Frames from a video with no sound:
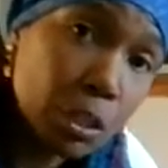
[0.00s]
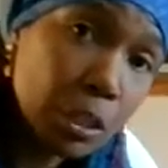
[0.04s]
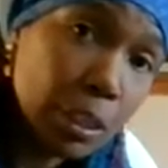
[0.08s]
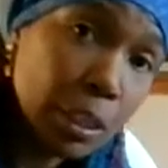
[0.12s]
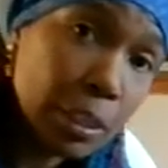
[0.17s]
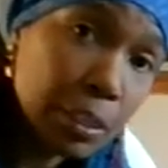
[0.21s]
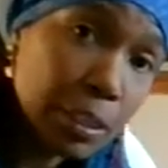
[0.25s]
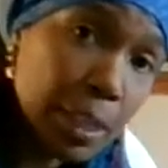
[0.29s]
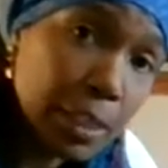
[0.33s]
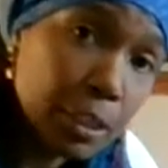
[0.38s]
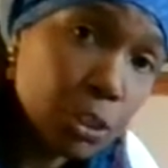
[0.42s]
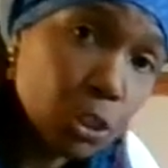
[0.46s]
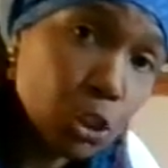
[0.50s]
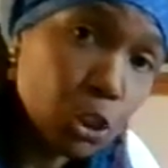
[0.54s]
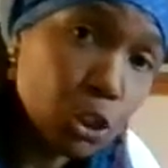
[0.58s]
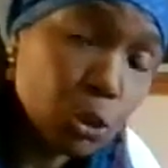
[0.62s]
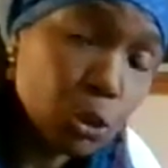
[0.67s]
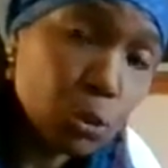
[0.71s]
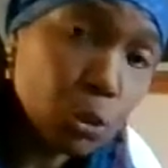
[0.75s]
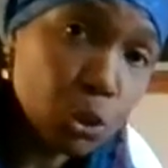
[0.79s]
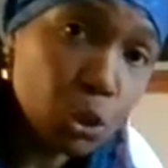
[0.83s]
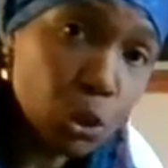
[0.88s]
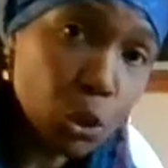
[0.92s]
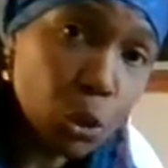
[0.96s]
get that
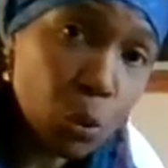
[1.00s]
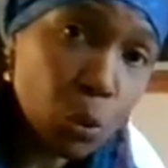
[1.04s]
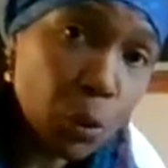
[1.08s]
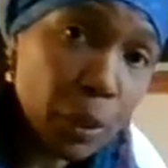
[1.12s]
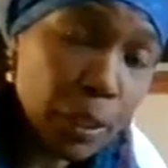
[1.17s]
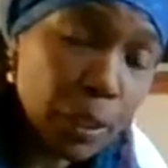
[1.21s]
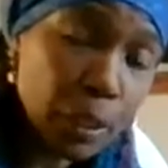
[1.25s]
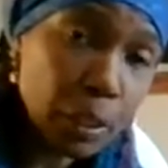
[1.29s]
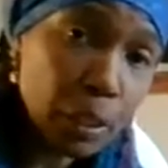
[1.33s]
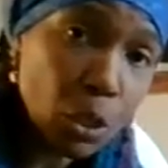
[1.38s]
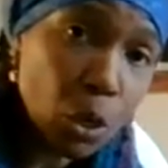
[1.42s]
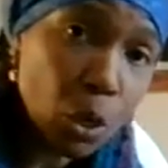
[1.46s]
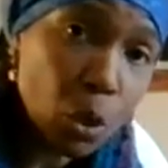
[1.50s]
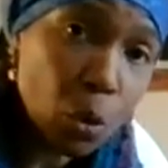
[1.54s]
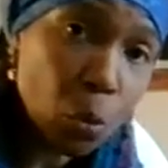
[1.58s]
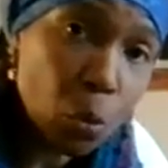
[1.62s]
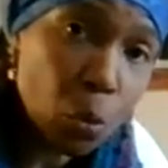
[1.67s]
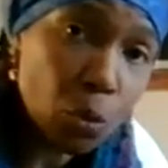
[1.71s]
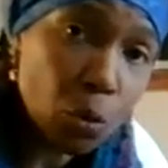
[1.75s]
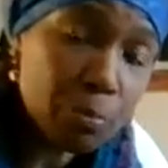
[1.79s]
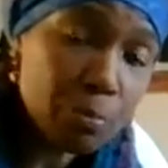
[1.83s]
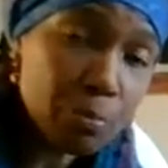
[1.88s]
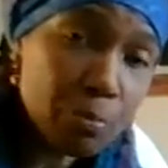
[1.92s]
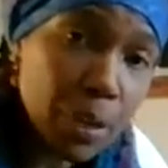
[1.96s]
juice going,
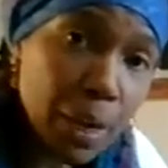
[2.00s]
or